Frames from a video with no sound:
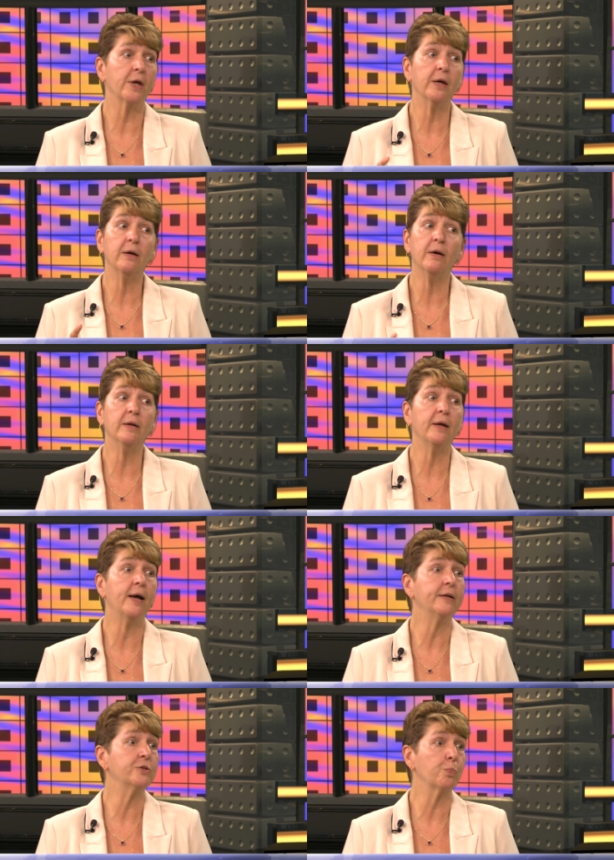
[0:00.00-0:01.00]
They all
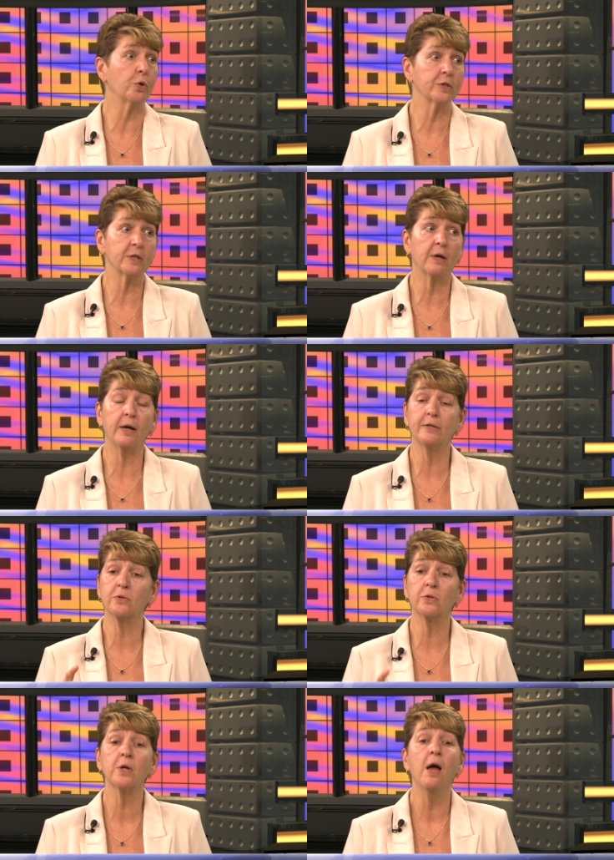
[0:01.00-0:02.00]
had sports in high
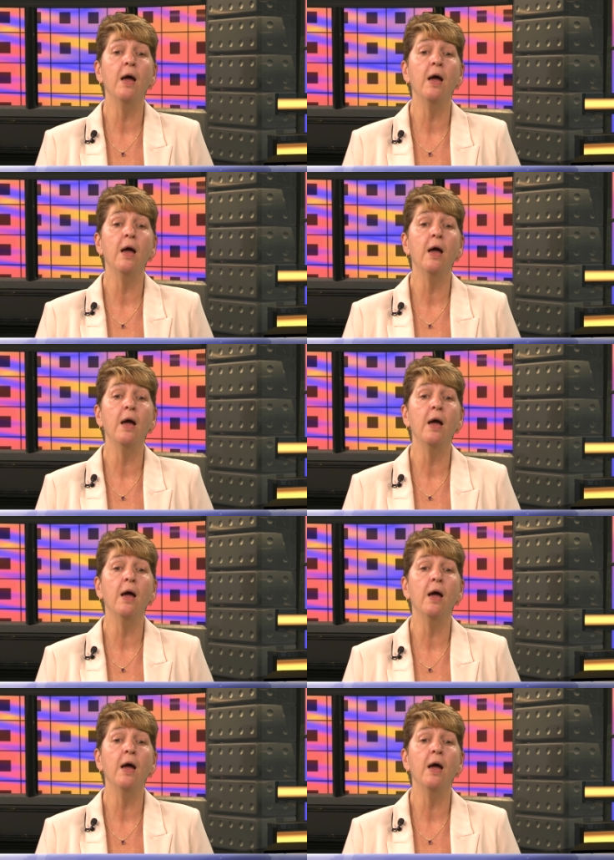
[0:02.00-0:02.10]
school.